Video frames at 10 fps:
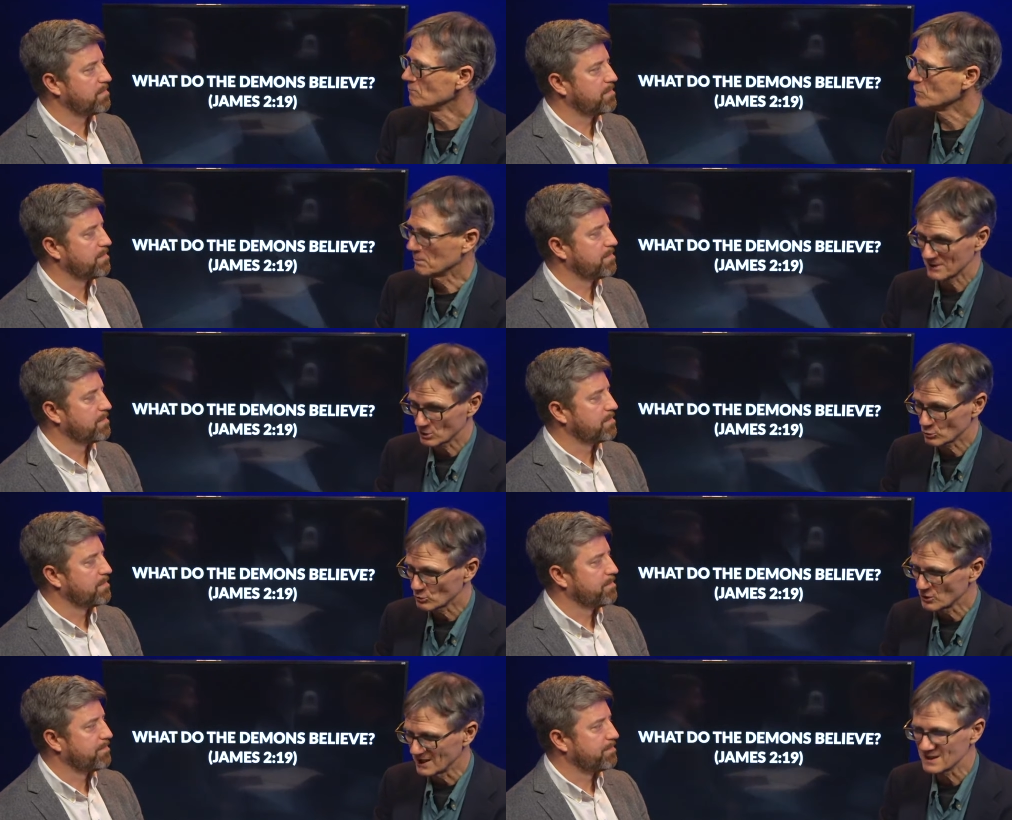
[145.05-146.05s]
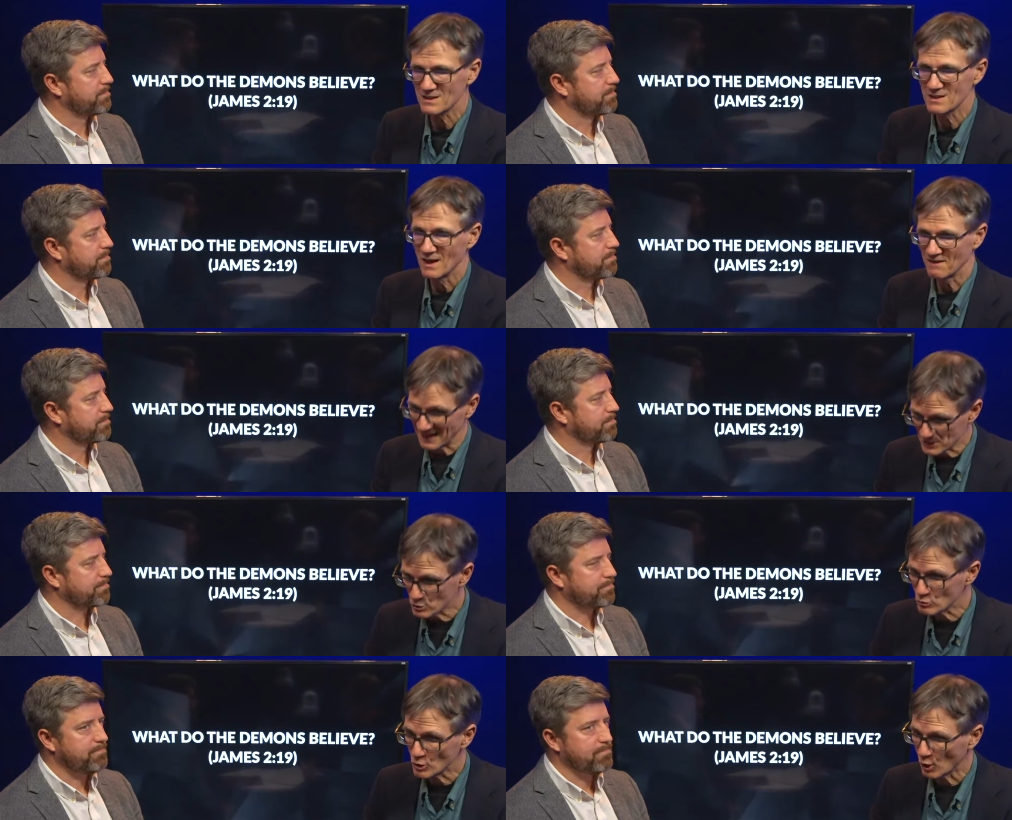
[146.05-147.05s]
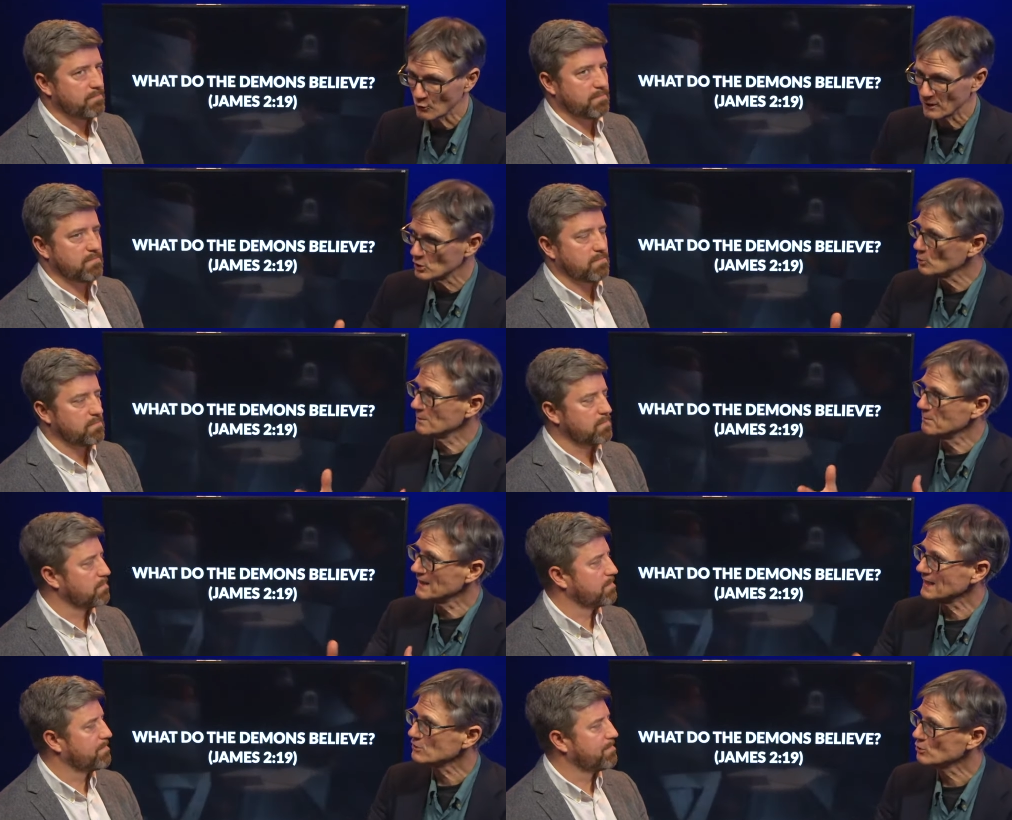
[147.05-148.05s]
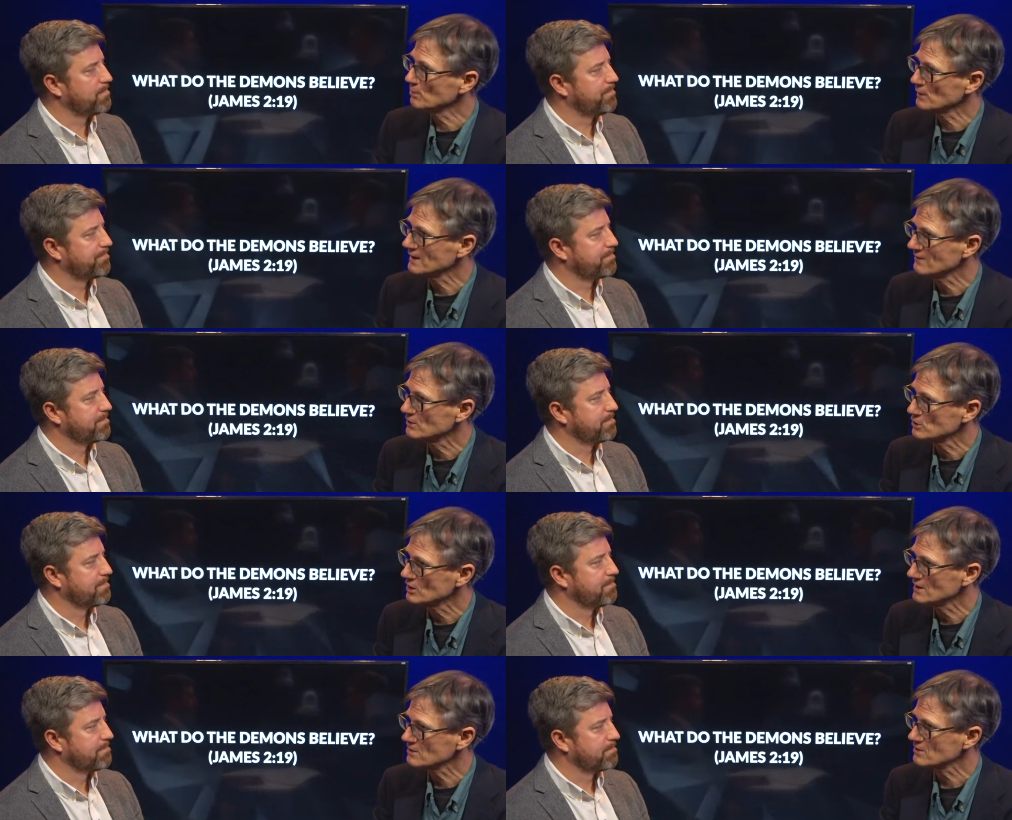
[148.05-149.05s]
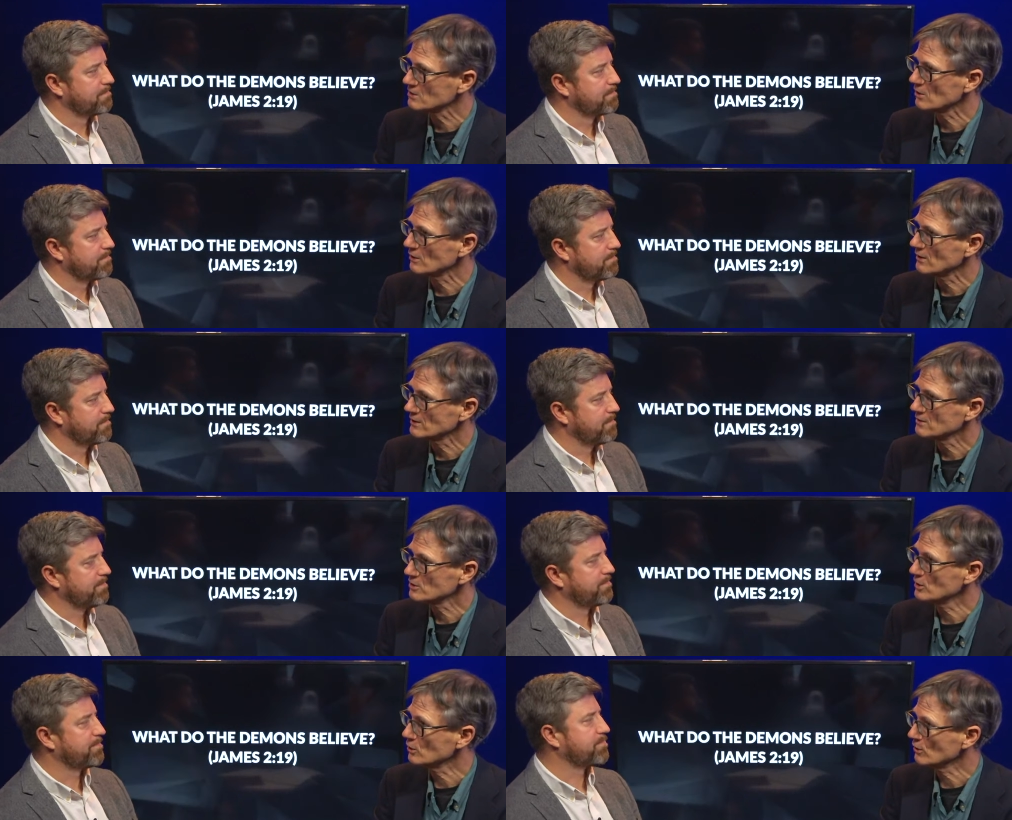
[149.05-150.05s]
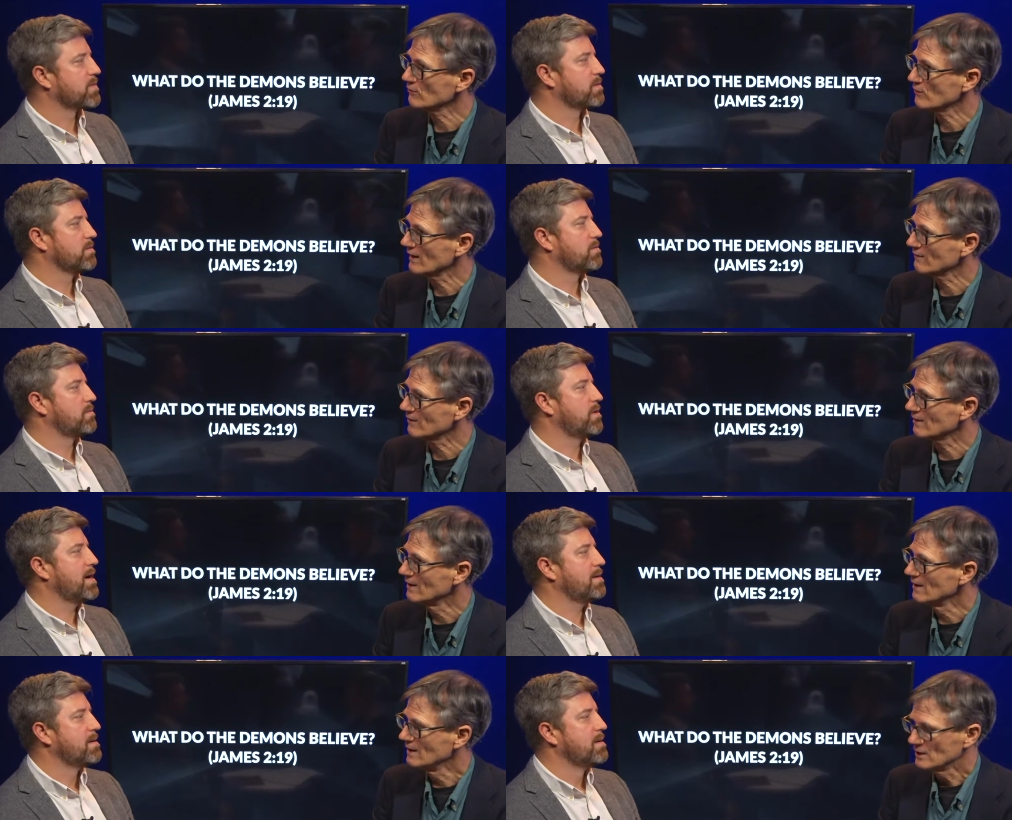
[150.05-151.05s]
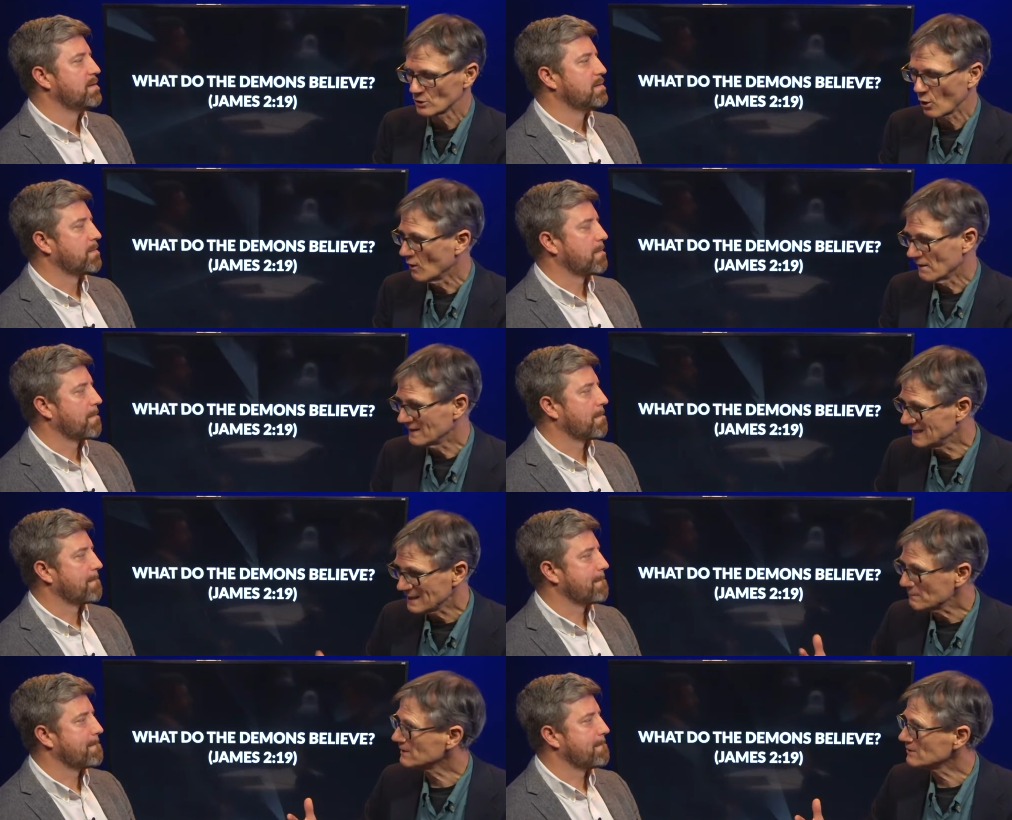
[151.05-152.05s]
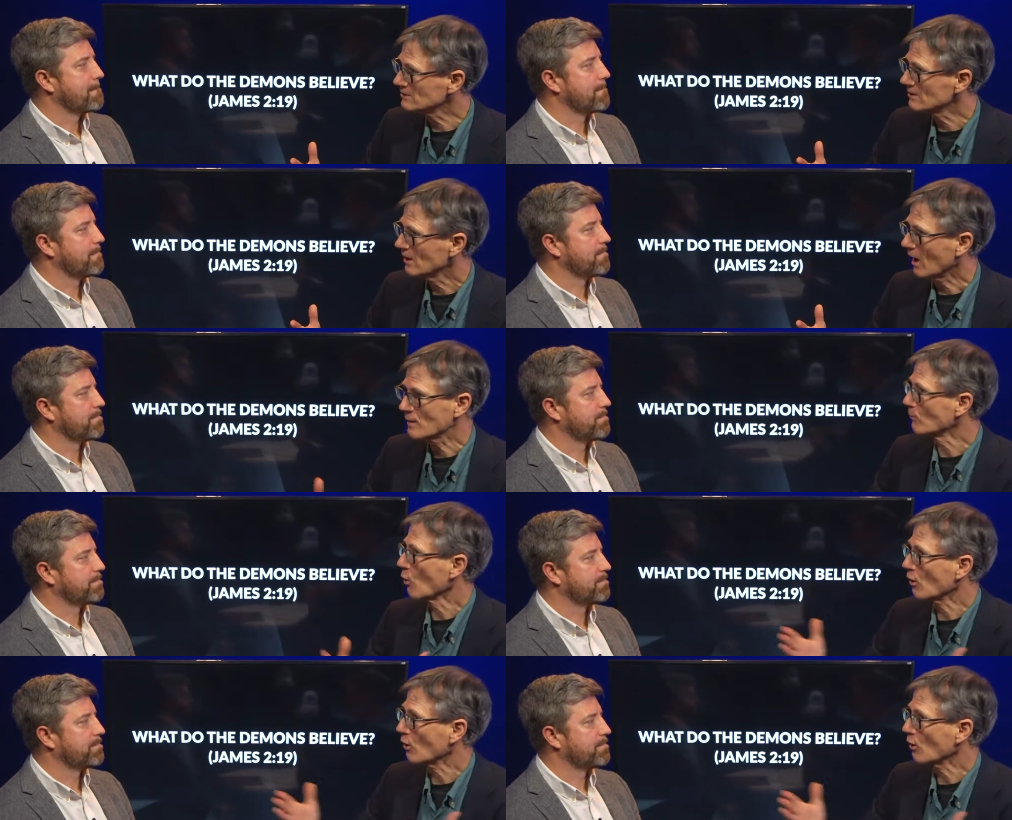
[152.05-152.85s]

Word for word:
Speaker 1: But the truth is, they do know that human beings who believe in Jesus are secure forever. Right. So the demons are more